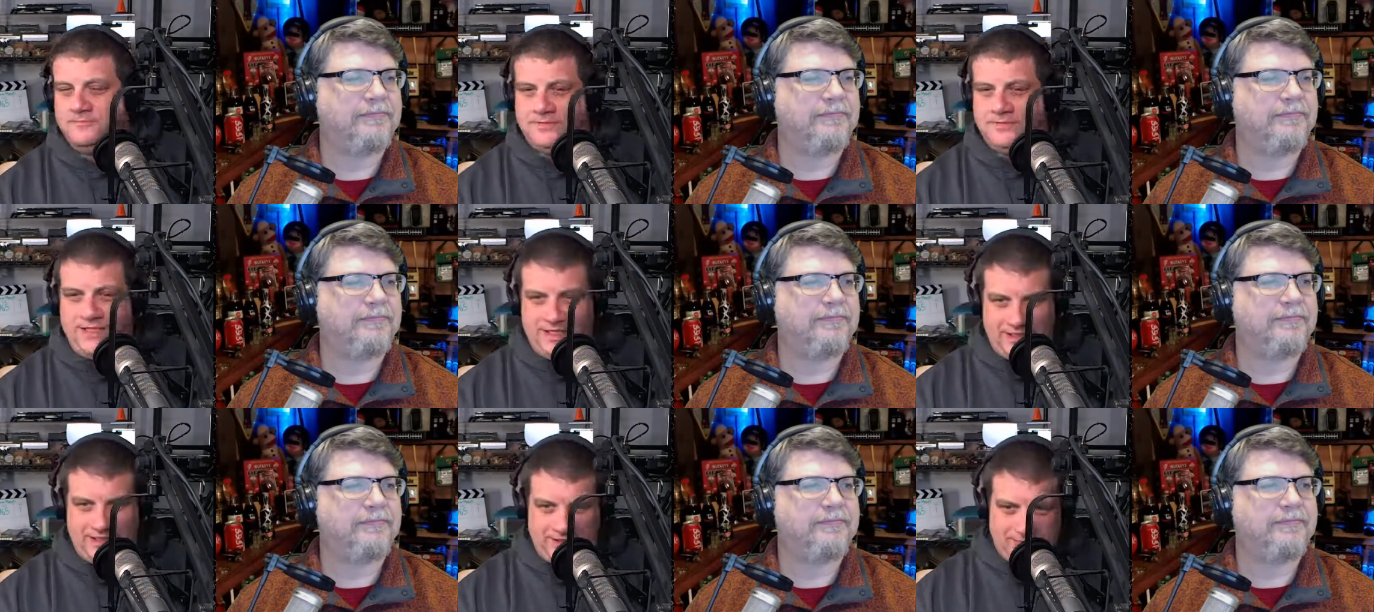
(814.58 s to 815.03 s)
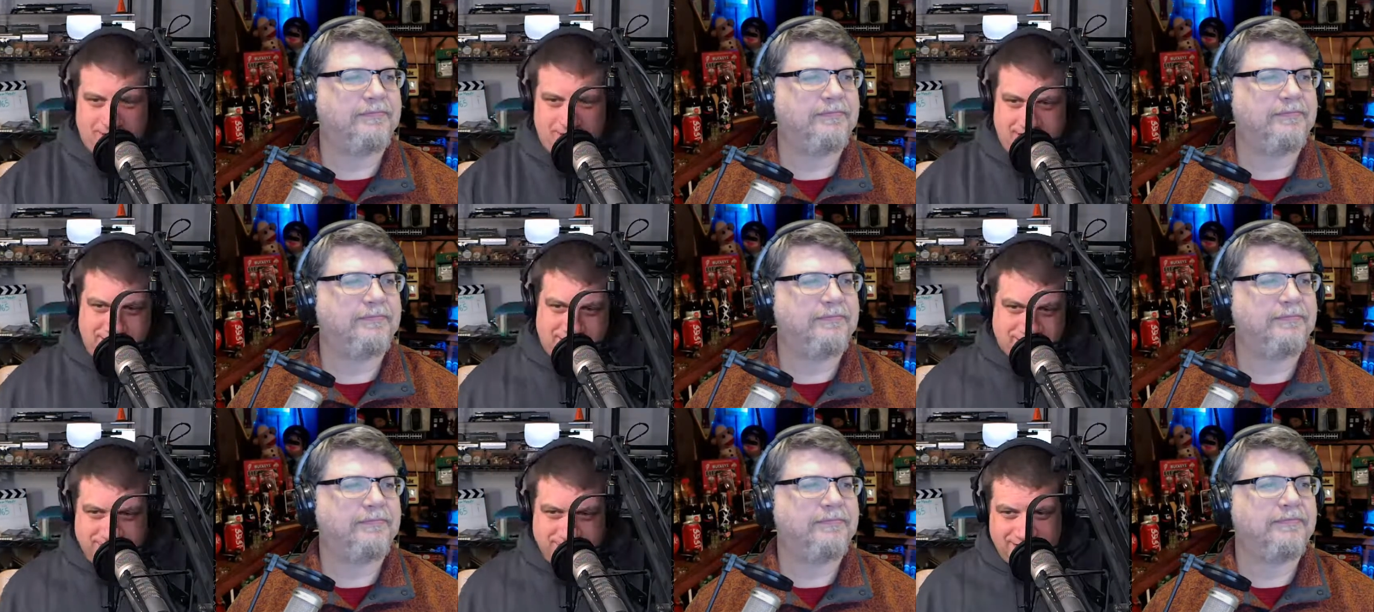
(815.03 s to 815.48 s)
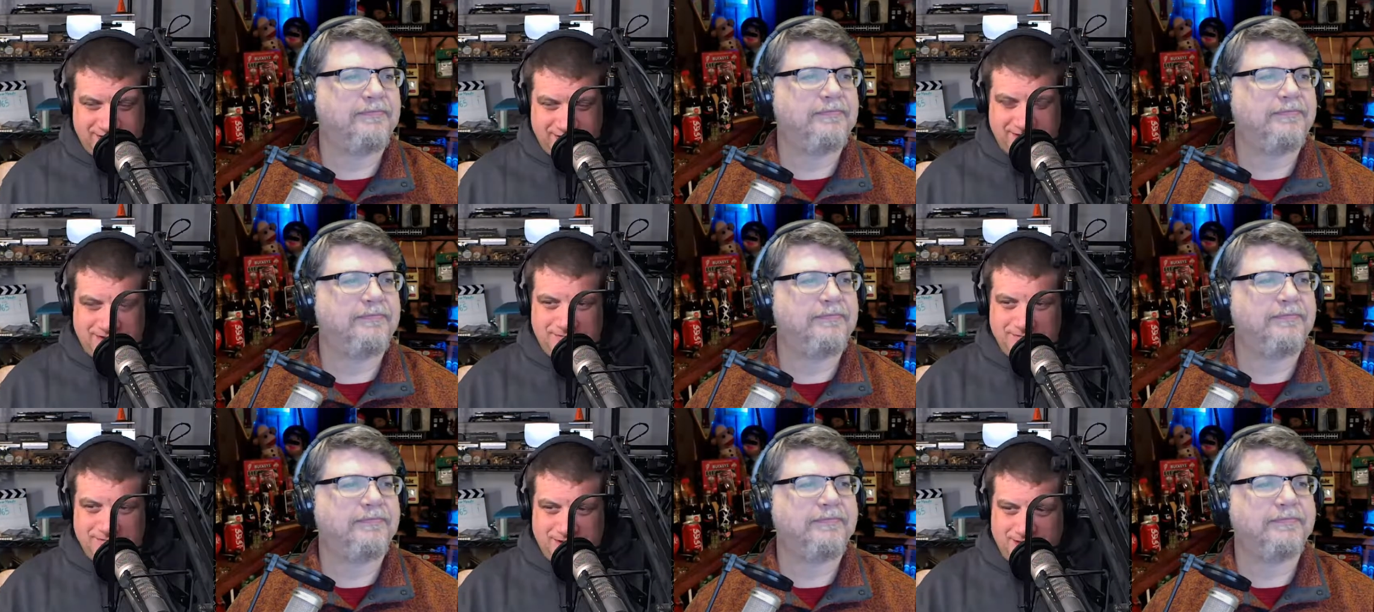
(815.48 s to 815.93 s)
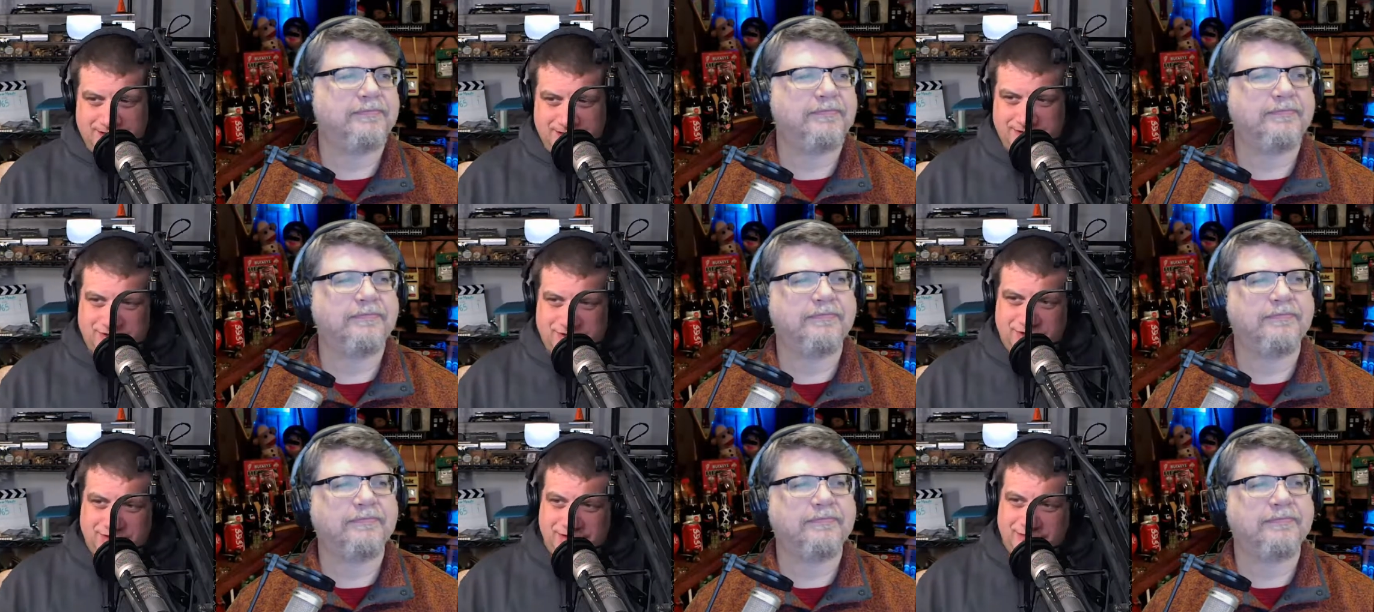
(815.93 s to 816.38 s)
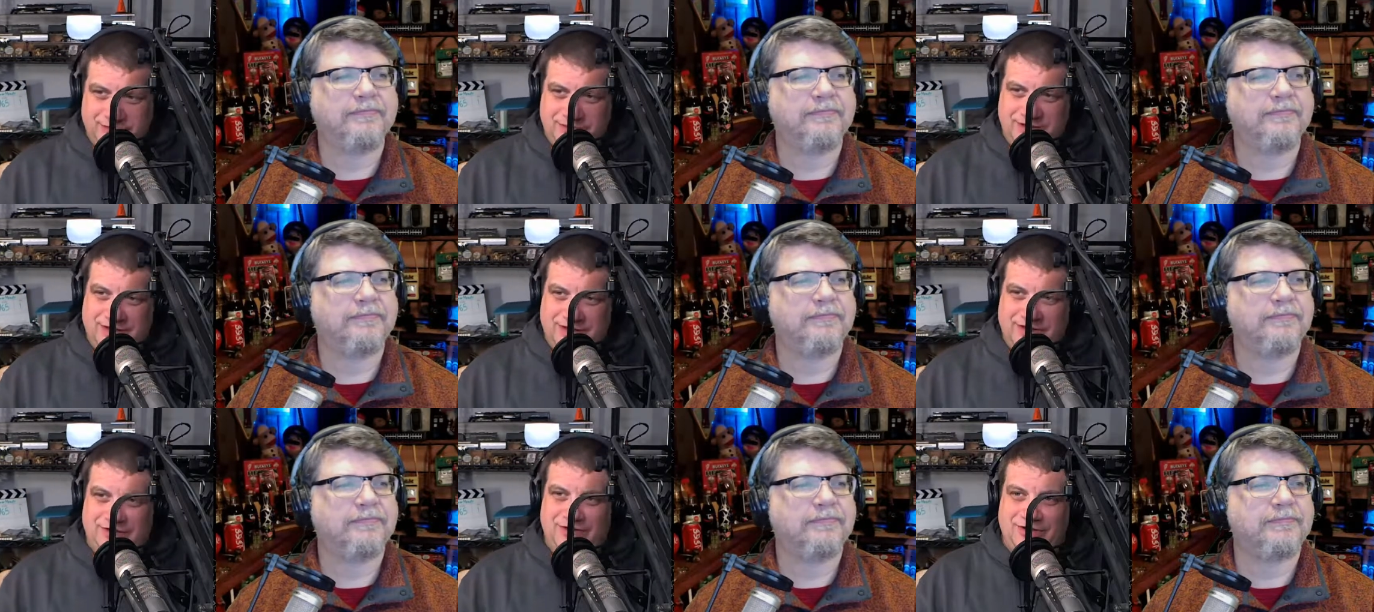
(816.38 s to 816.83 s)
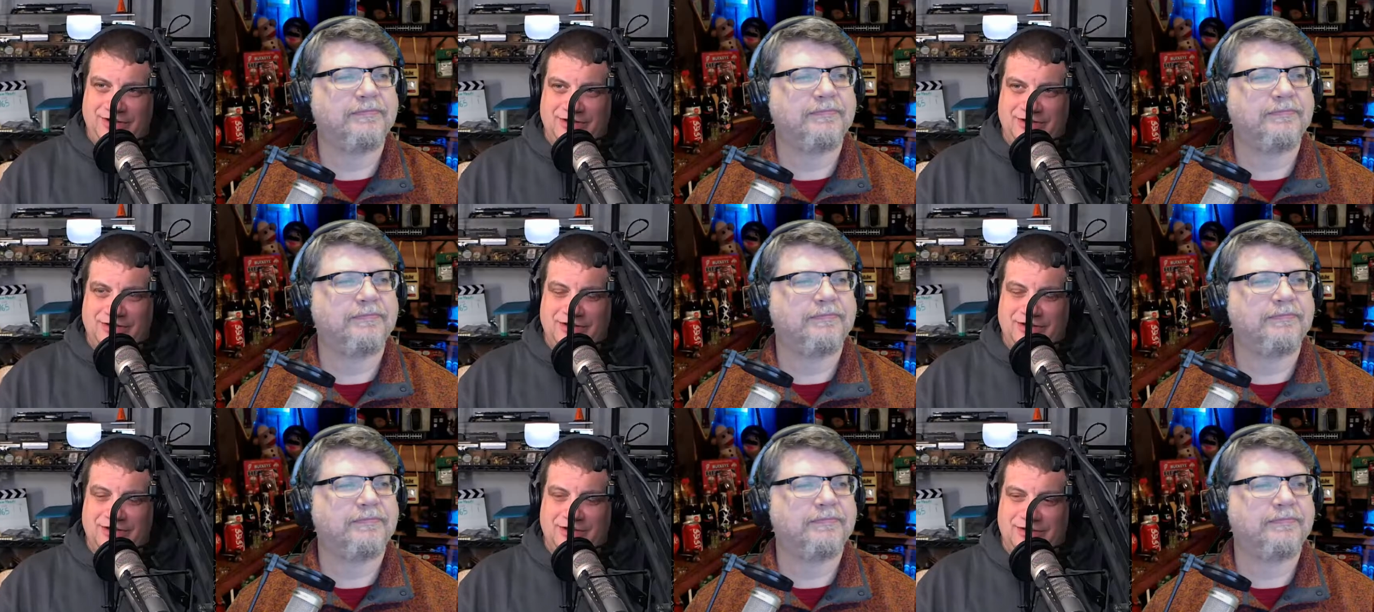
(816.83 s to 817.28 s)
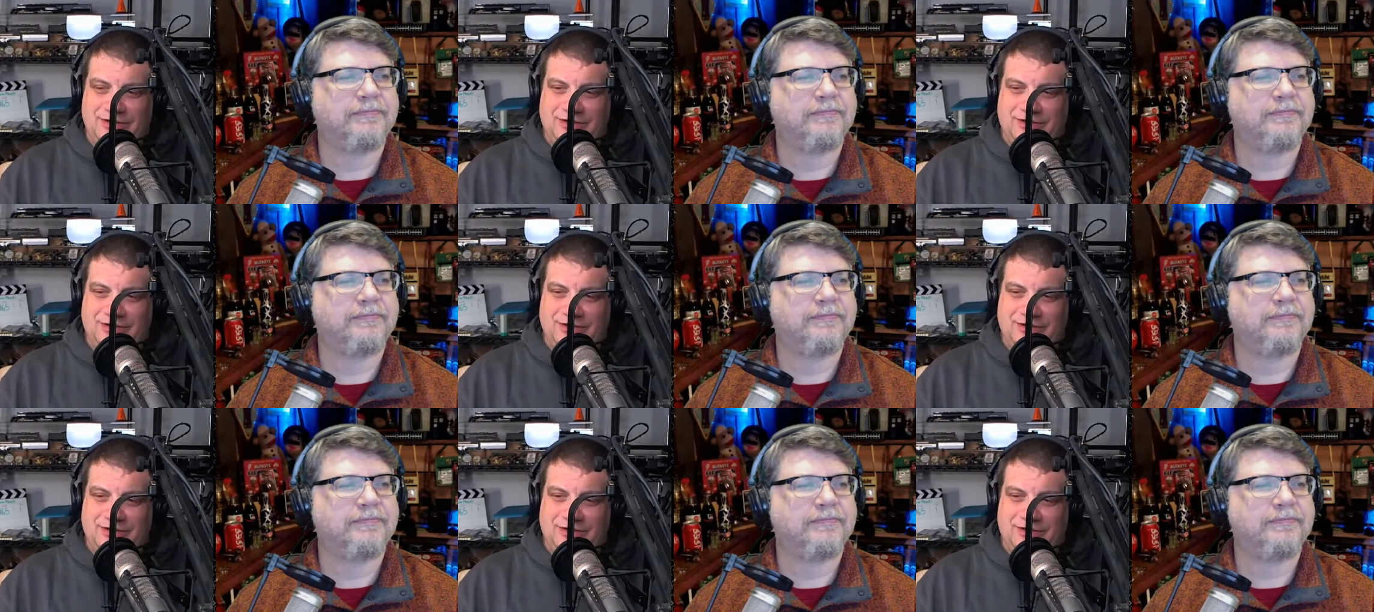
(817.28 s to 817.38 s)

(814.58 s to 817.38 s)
Speaker 1: And ironically, they didn't plan on doing one this year